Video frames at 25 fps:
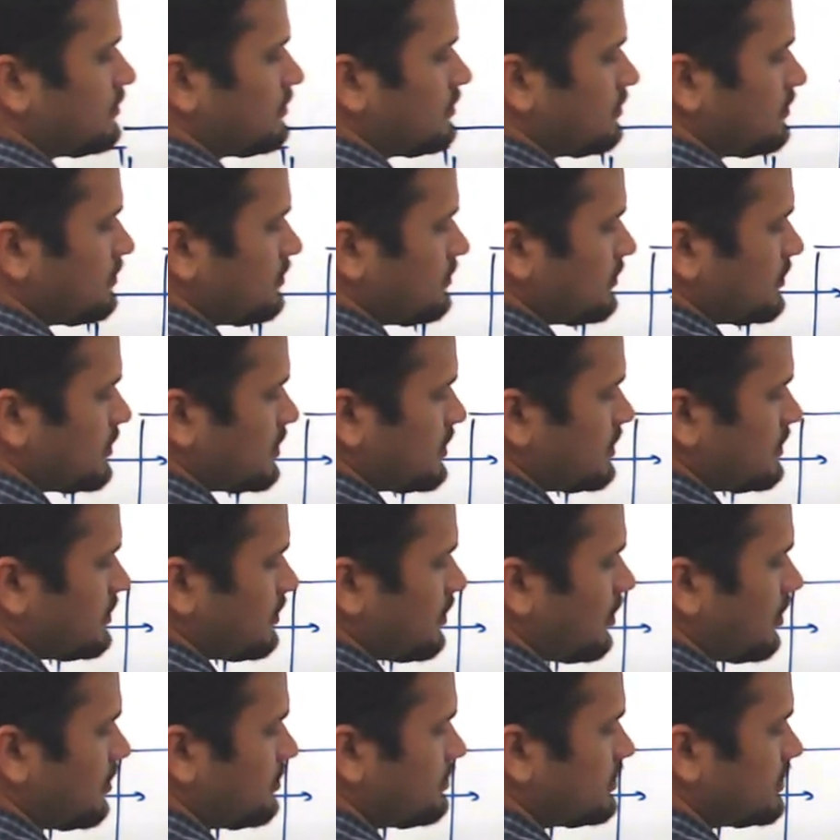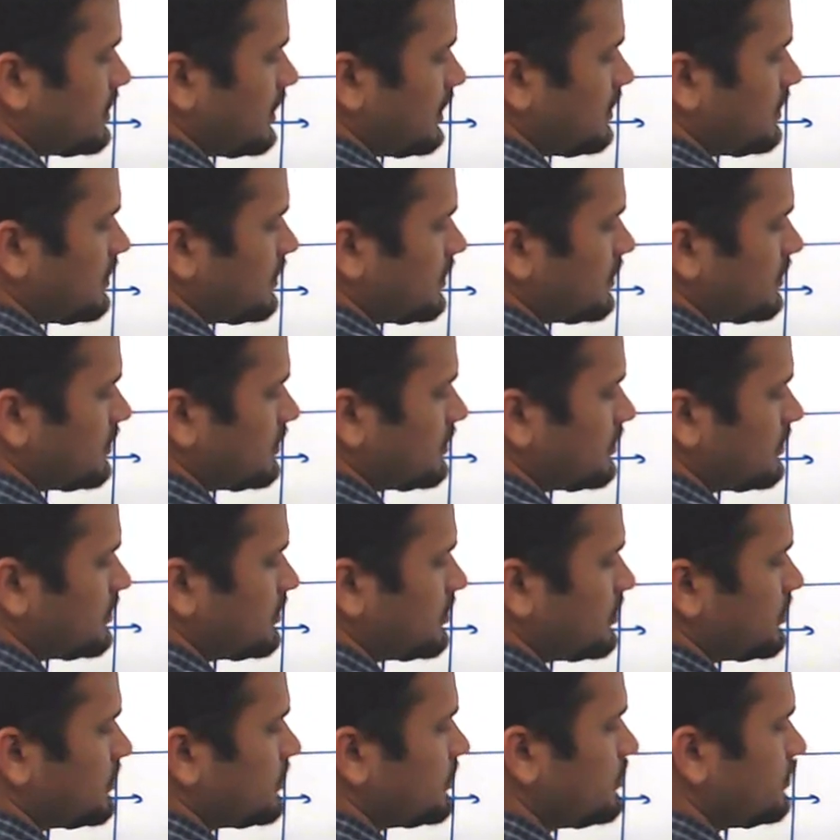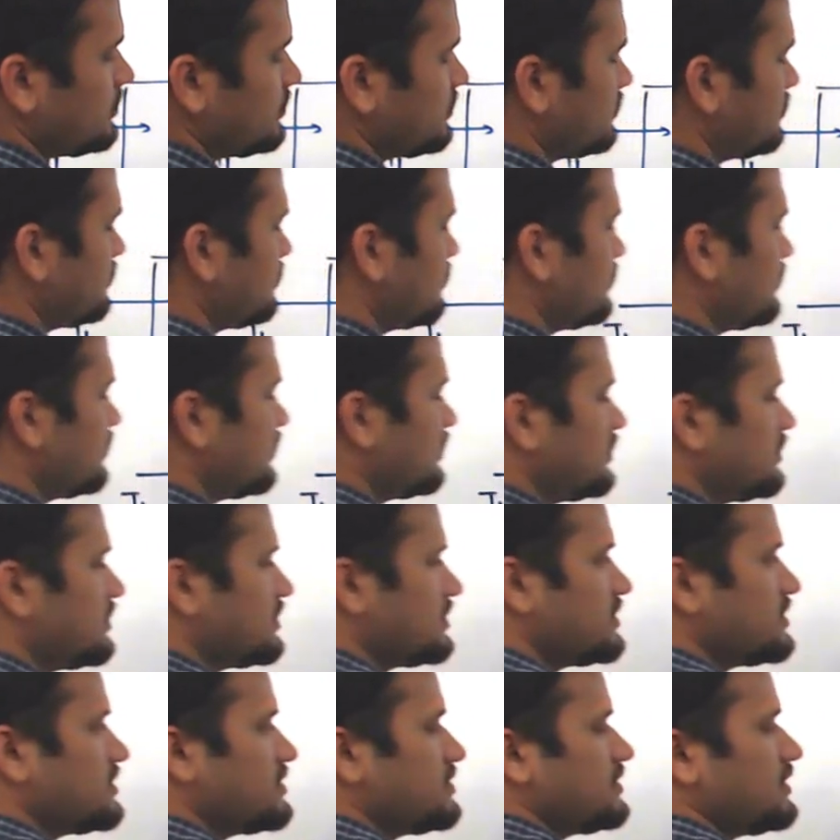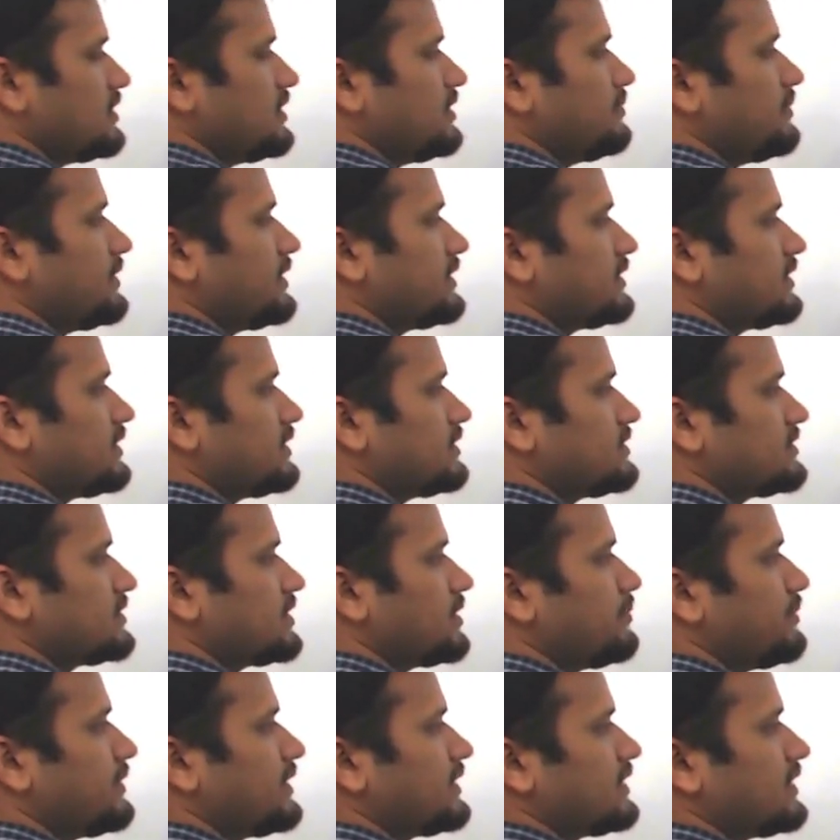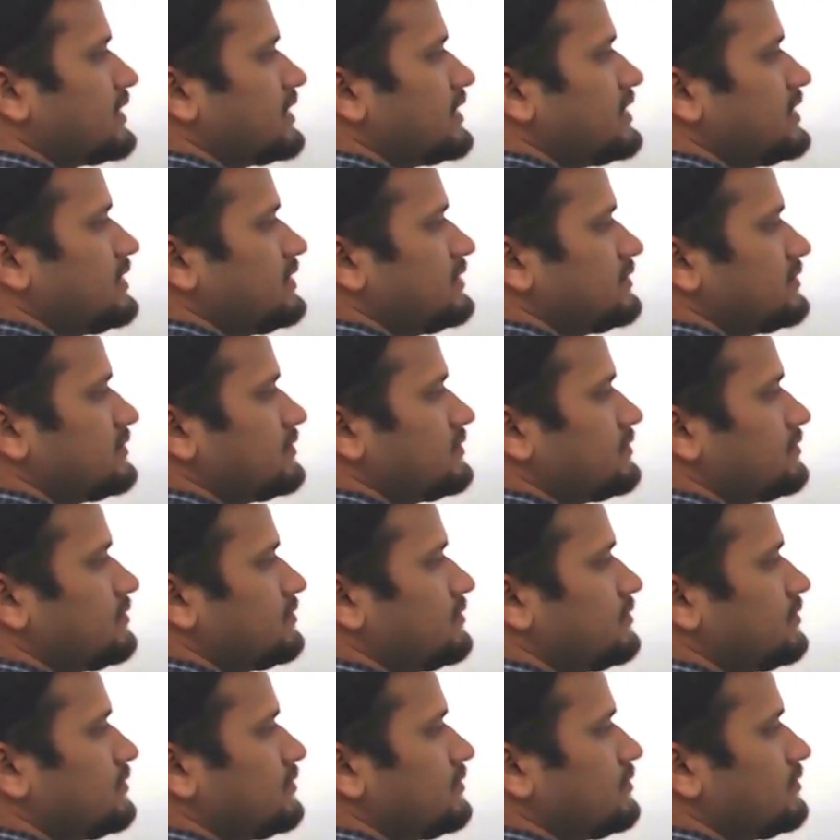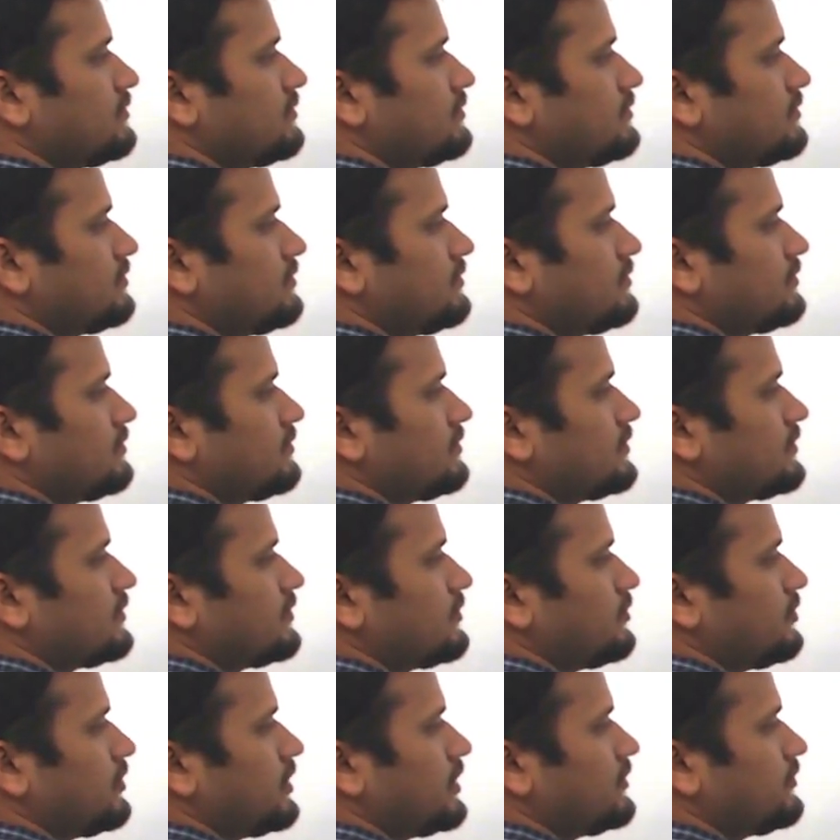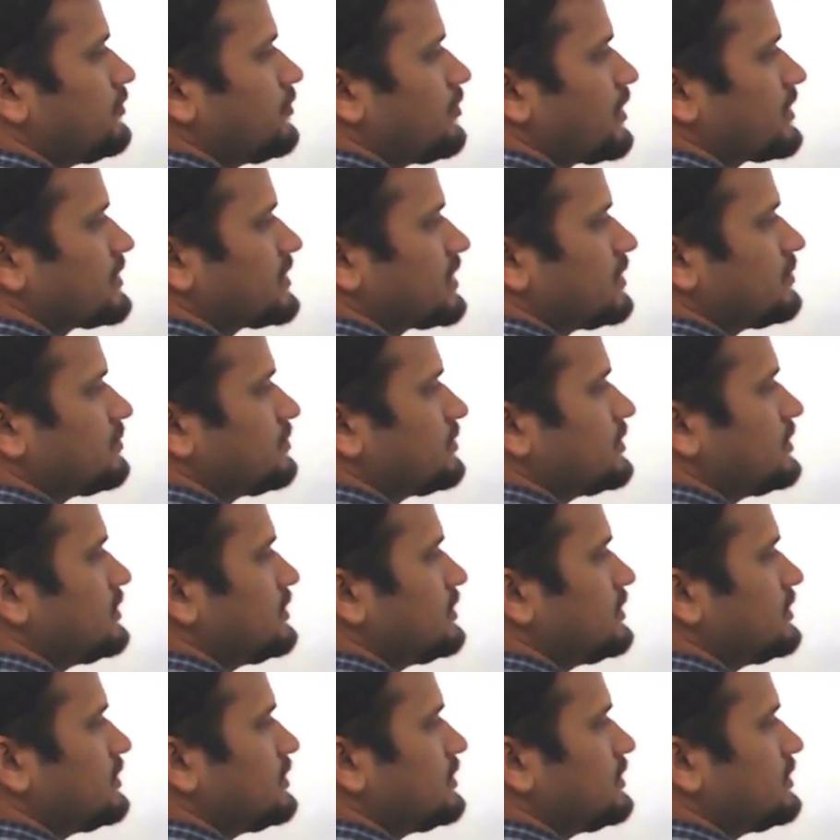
This is object 2. This is in method, some method 1, for example.